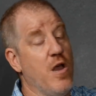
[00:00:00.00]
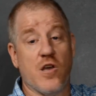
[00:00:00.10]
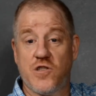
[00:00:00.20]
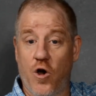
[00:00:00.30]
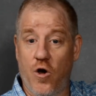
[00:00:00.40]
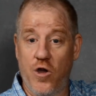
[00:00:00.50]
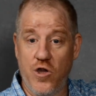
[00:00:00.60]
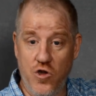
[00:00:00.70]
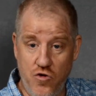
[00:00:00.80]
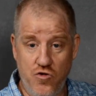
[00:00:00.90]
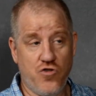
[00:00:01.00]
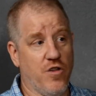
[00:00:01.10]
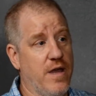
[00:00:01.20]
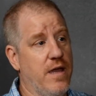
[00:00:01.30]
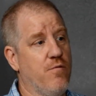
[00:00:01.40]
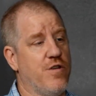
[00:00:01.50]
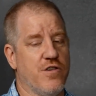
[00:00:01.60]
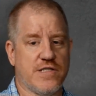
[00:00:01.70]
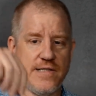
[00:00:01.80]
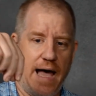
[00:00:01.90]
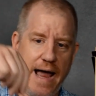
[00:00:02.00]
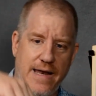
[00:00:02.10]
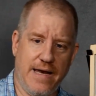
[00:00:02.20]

So usually when you slide